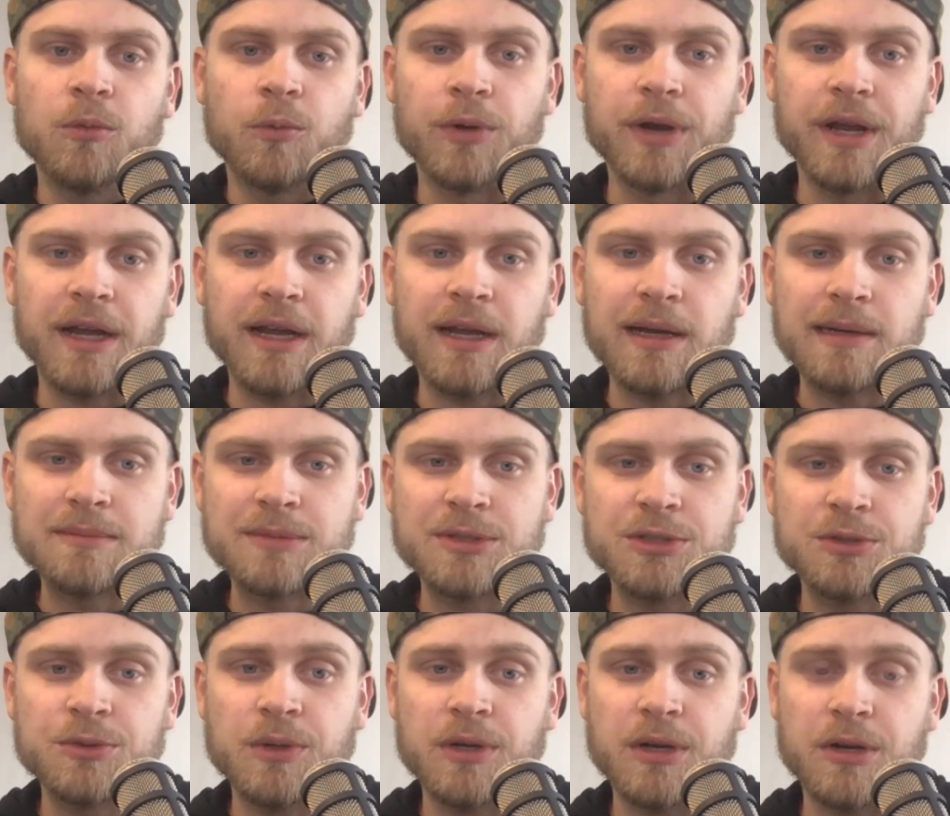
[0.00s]
When it
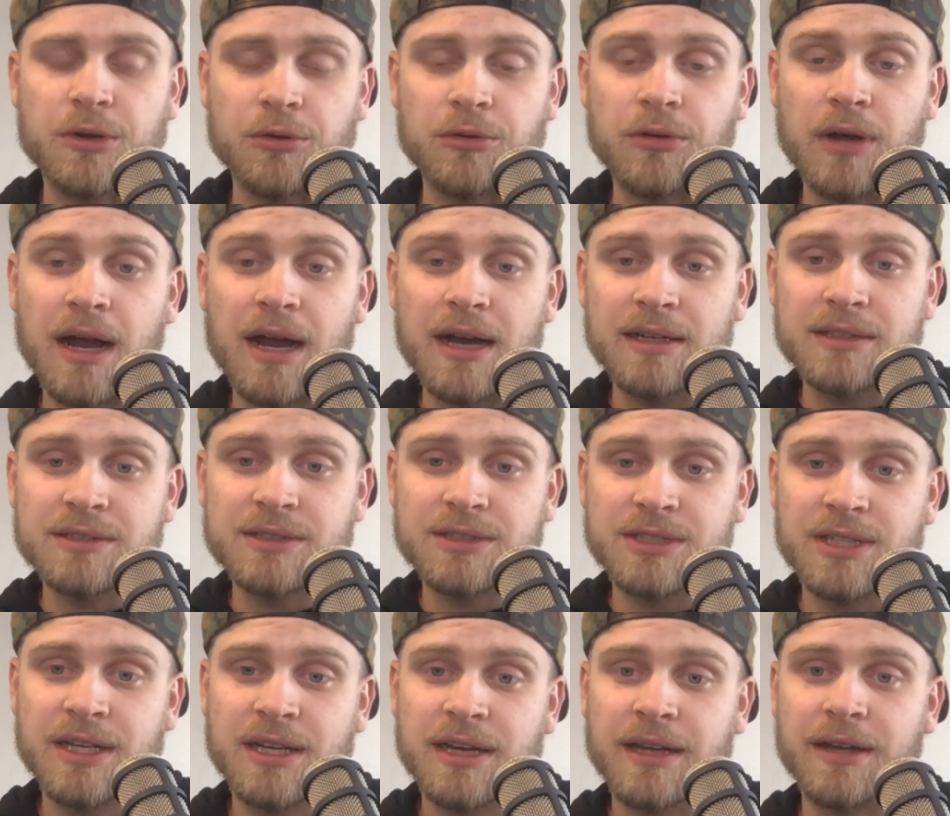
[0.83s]
comes to a
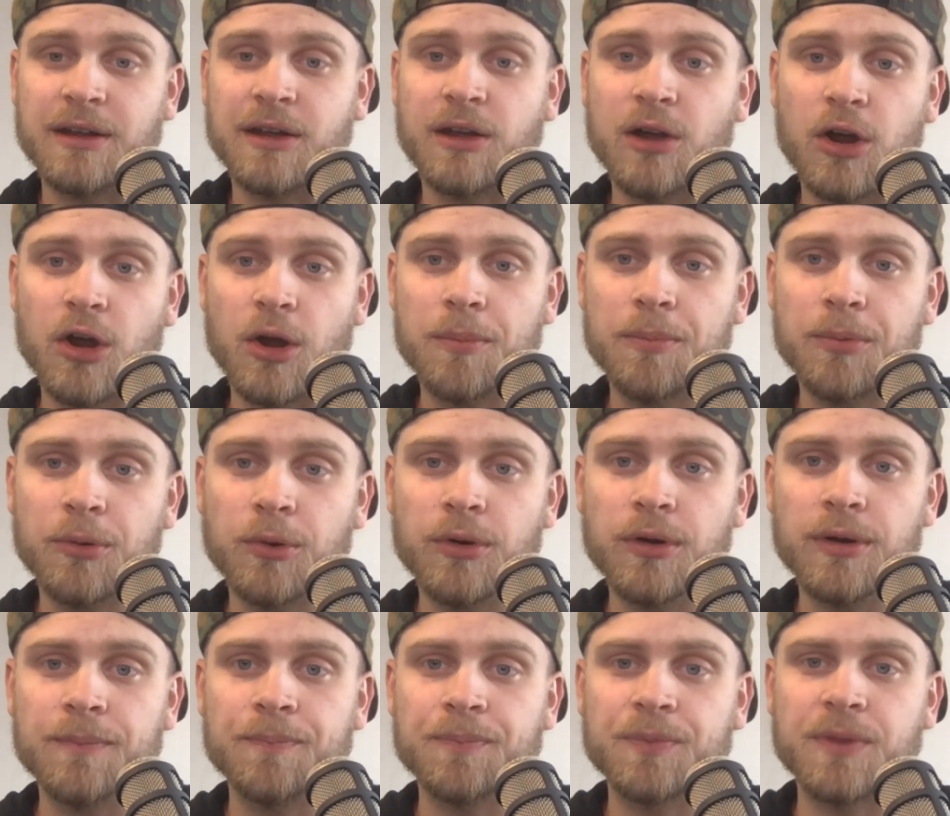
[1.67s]
garage and a carport,